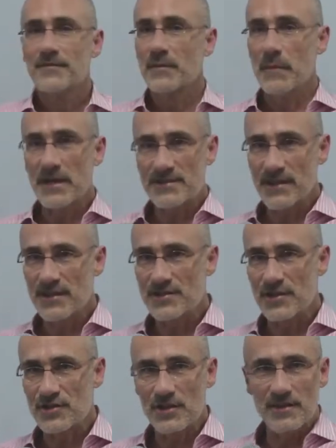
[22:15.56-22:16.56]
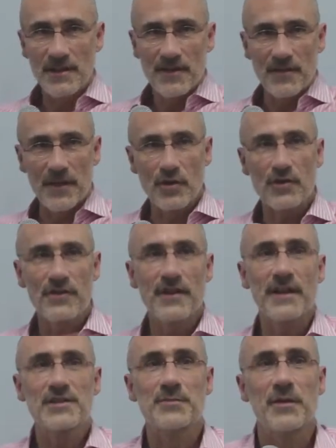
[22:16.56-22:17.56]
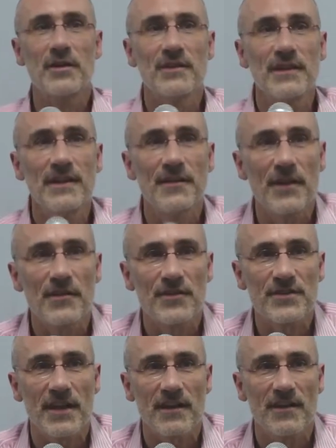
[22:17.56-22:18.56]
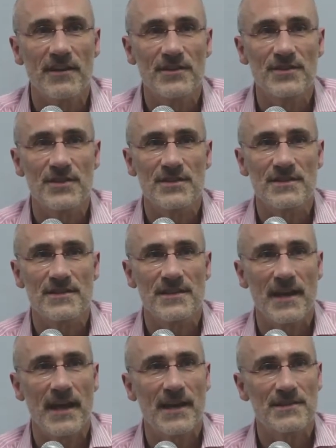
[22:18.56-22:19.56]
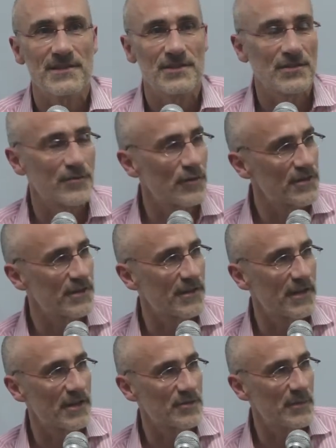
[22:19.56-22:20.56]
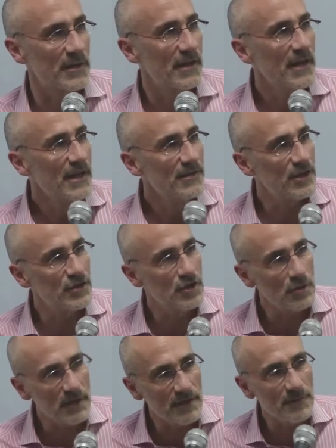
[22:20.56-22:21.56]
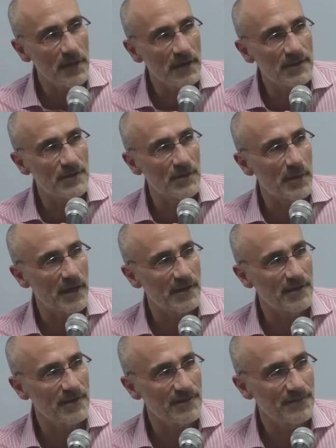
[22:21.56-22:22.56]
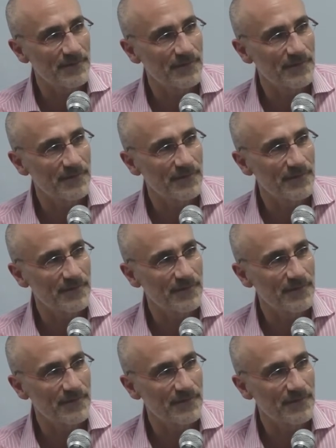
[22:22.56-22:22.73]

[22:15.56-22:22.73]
Makes the decision, they go to the next building, and the other psychologist asks first to the husband, did you give money to the beggar?